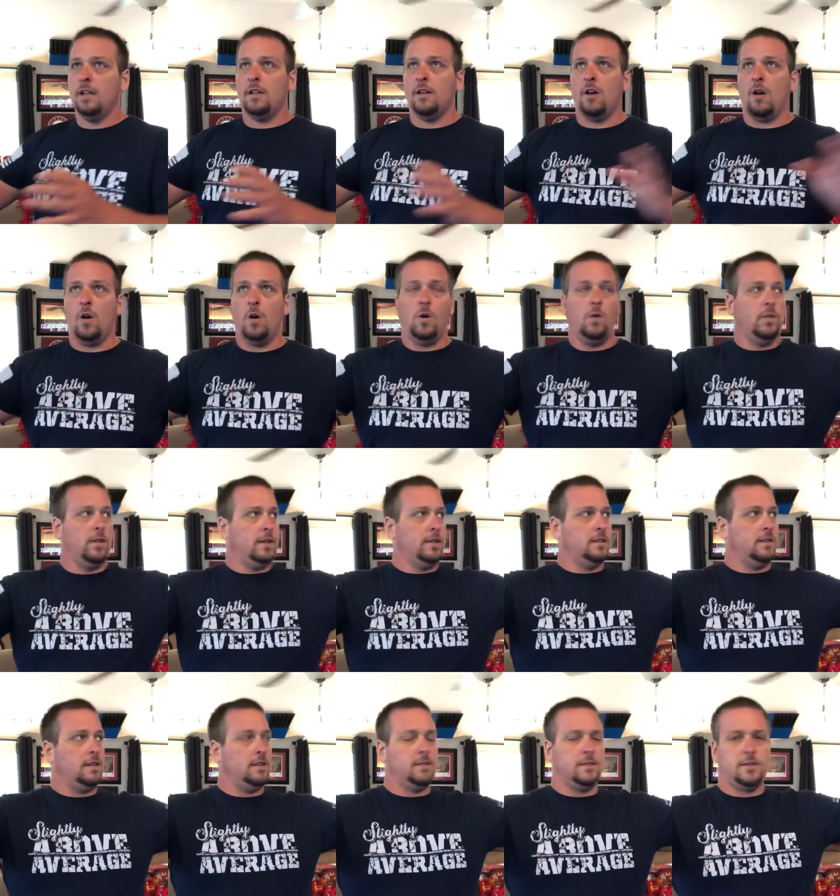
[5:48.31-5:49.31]
all
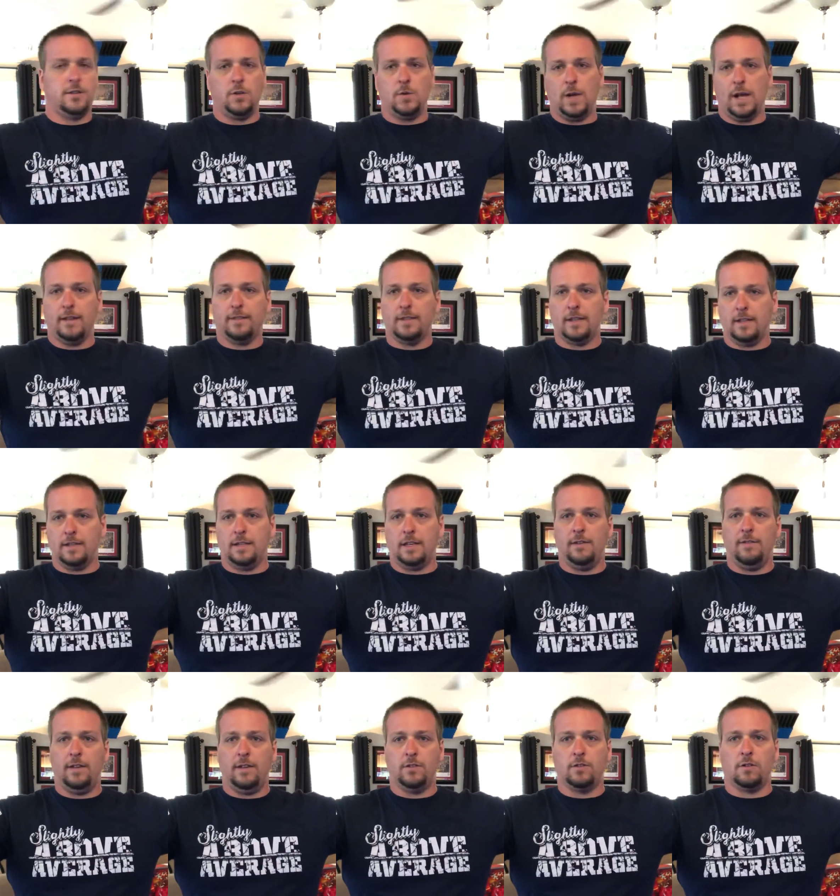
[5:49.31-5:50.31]
the two outside
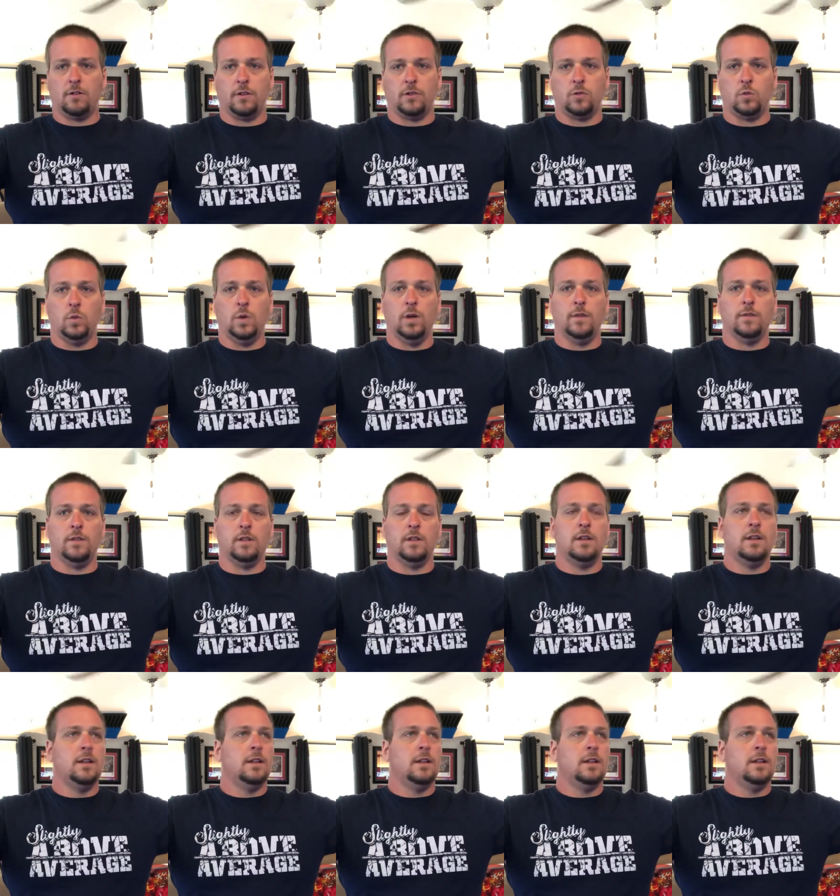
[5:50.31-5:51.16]
TVs are on a swivel.